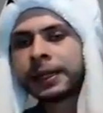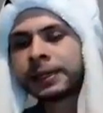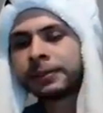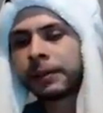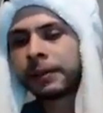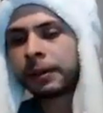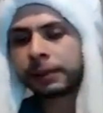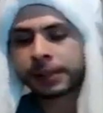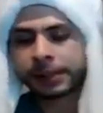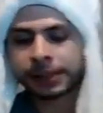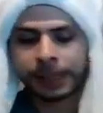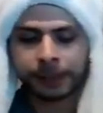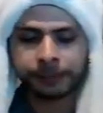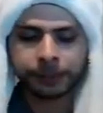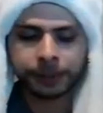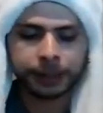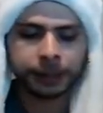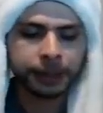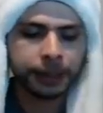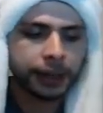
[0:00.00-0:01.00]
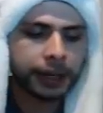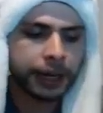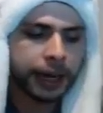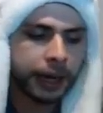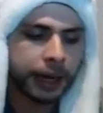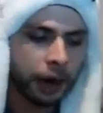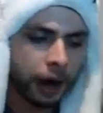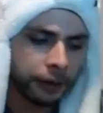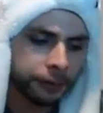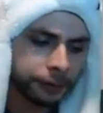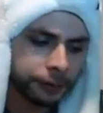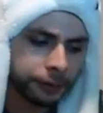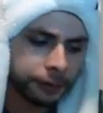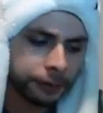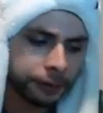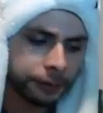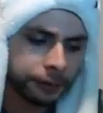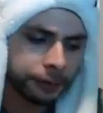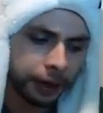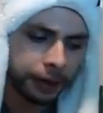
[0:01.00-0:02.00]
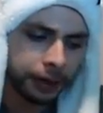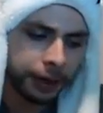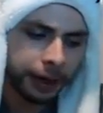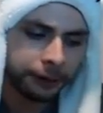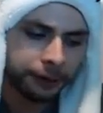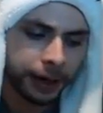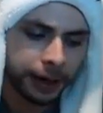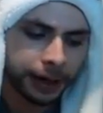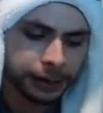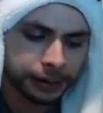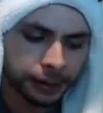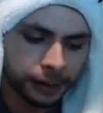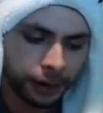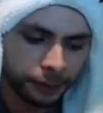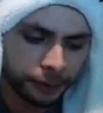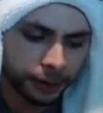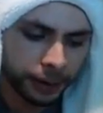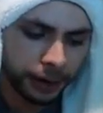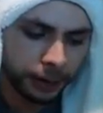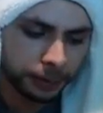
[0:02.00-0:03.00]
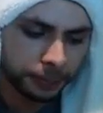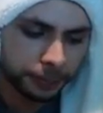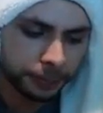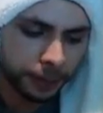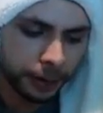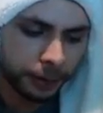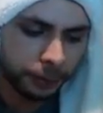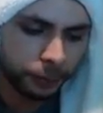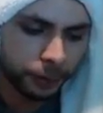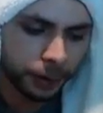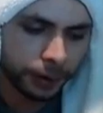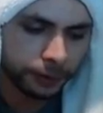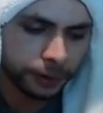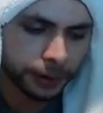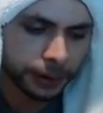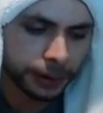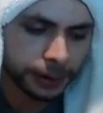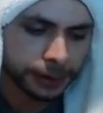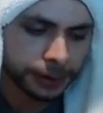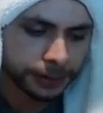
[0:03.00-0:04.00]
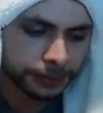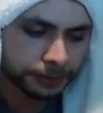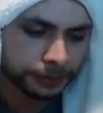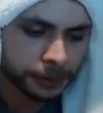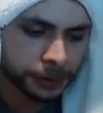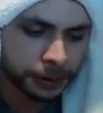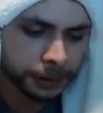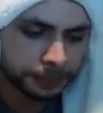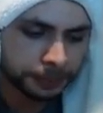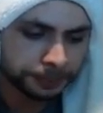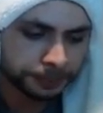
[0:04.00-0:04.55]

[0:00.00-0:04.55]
be able to step in and offer advice and offer help on whatever it is. So,